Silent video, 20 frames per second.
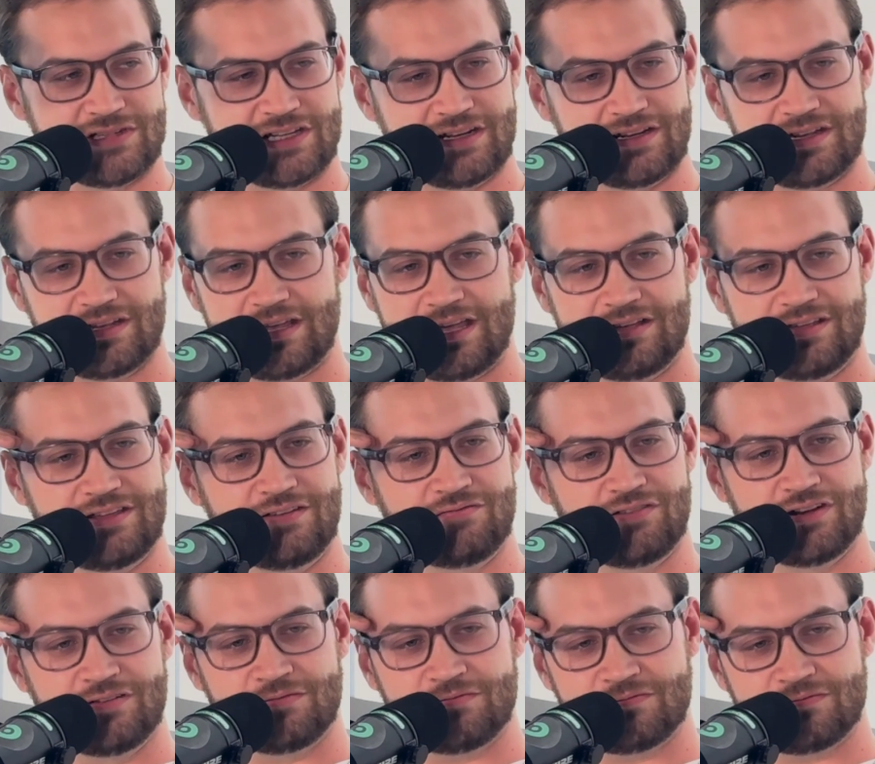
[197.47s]
Like,
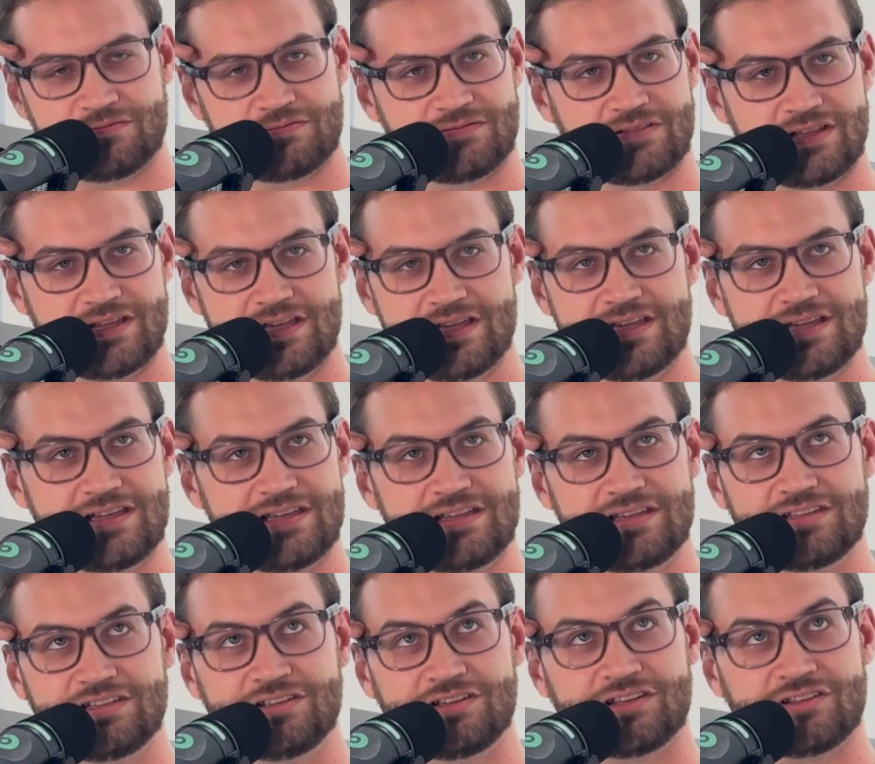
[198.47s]
even if
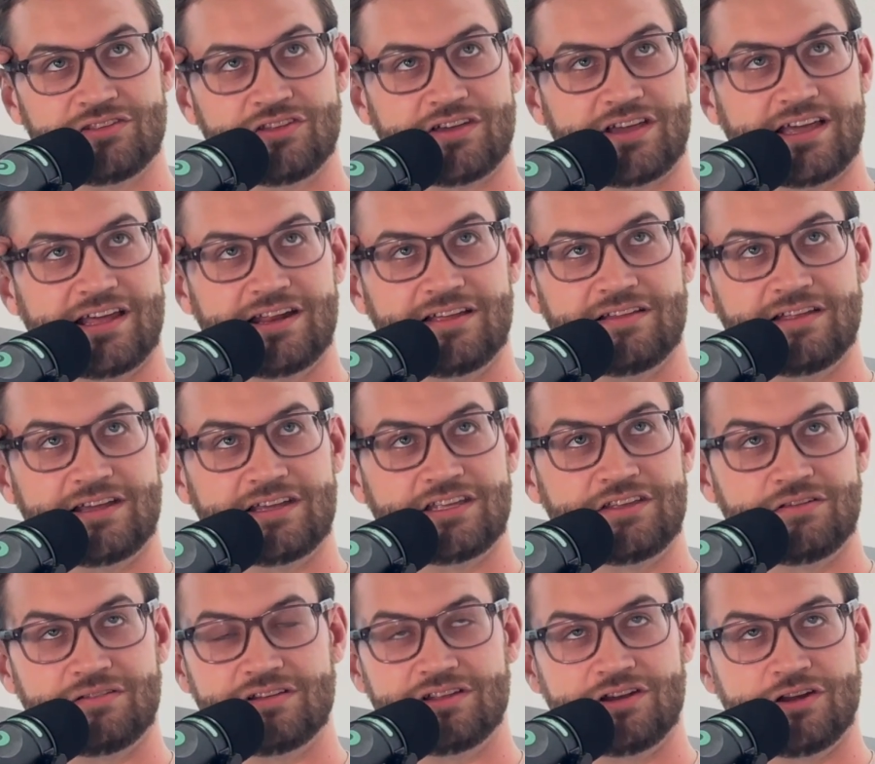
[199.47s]
you can look at it like,
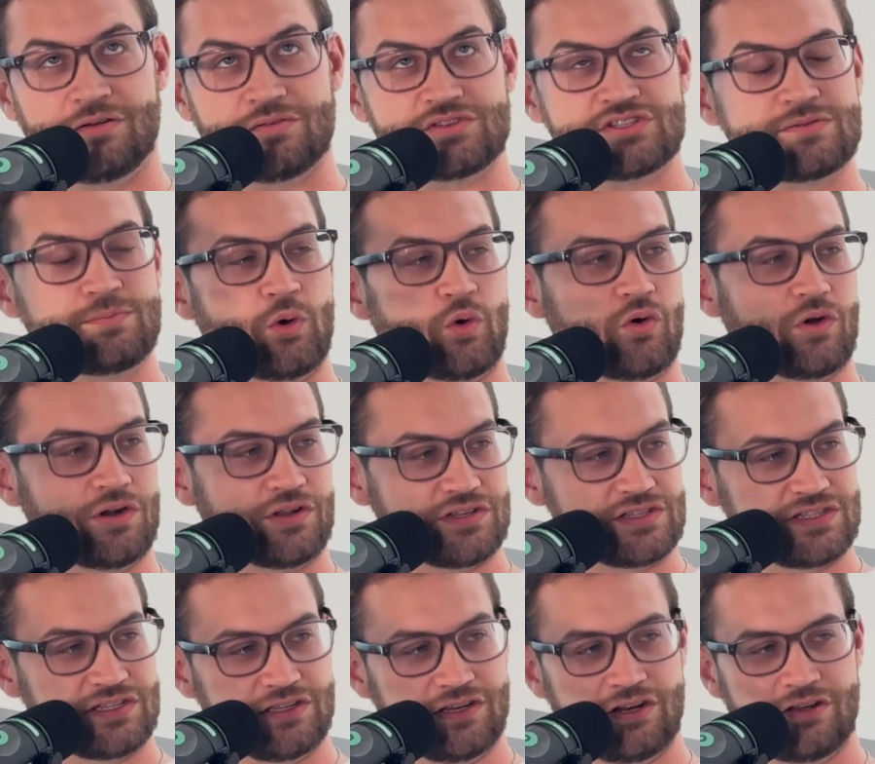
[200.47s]

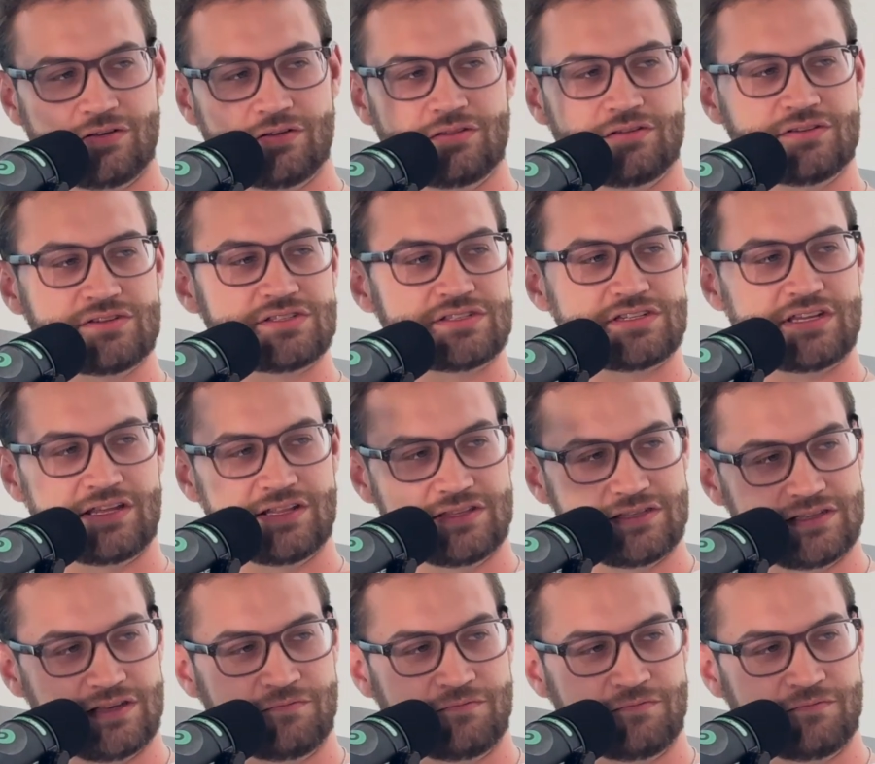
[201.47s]
sports, there's tons.